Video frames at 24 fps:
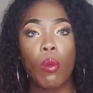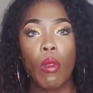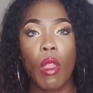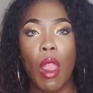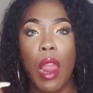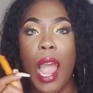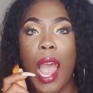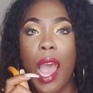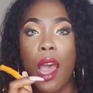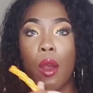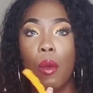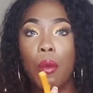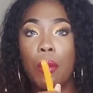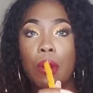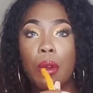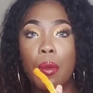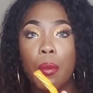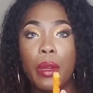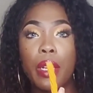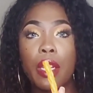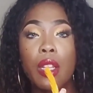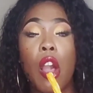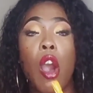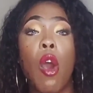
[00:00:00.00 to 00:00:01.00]
I don't want to
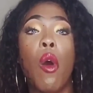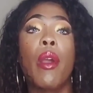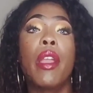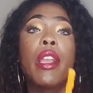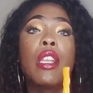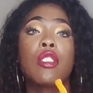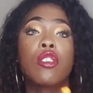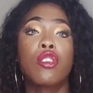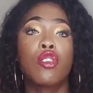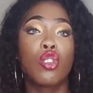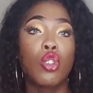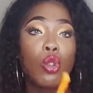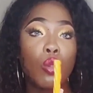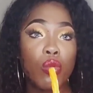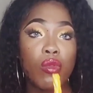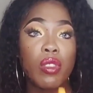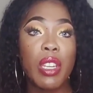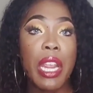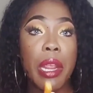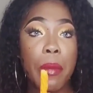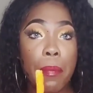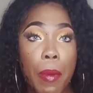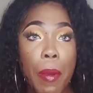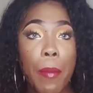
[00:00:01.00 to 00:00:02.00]
really go in too
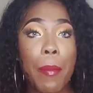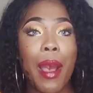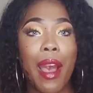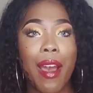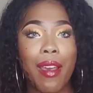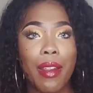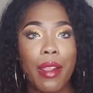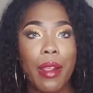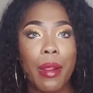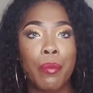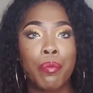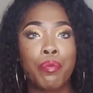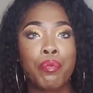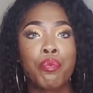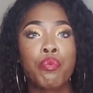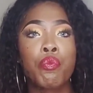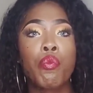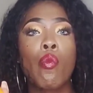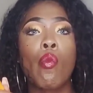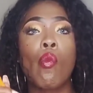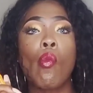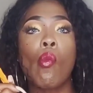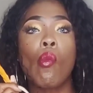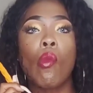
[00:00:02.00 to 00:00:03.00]
deep about it,
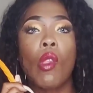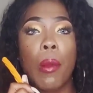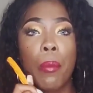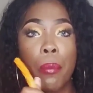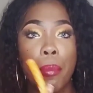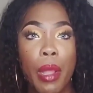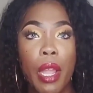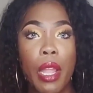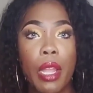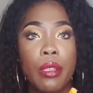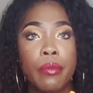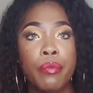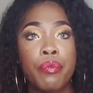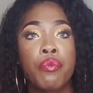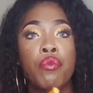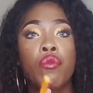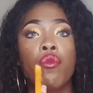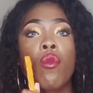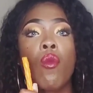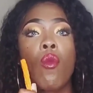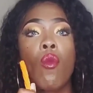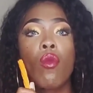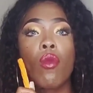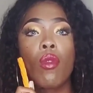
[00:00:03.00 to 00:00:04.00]

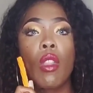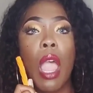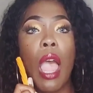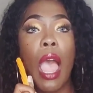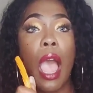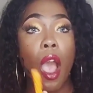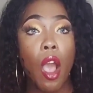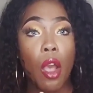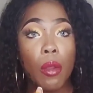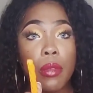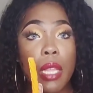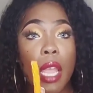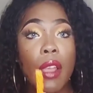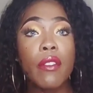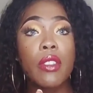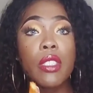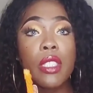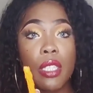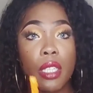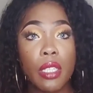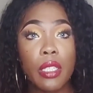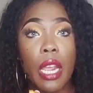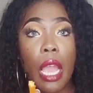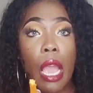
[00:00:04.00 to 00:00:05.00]
but I hope to have a
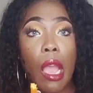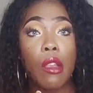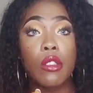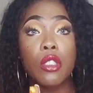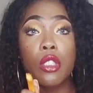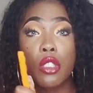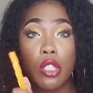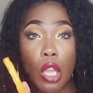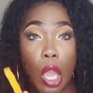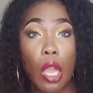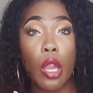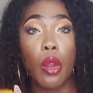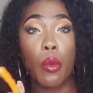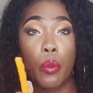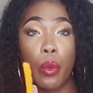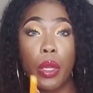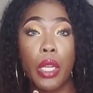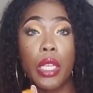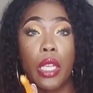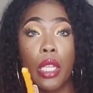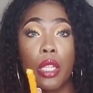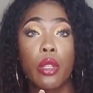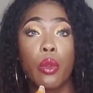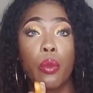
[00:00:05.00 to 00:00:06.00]
sit down so y'all can really
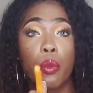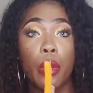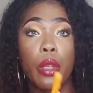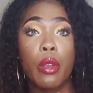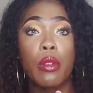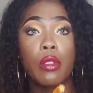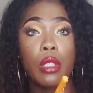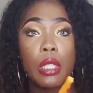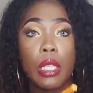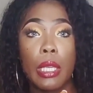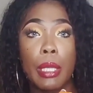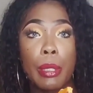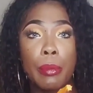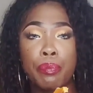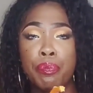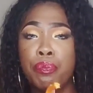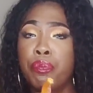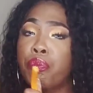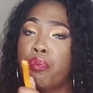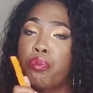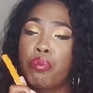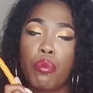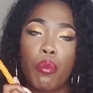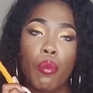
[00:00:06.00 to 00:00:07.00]
get the real tea,
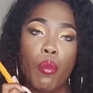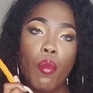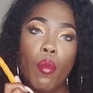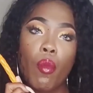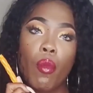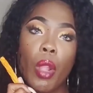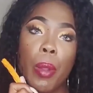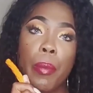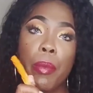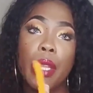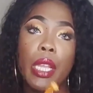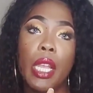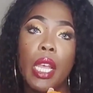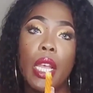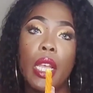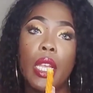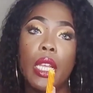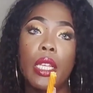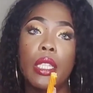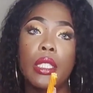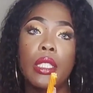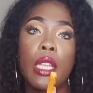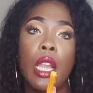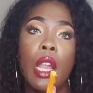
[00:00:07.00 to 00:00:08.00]
because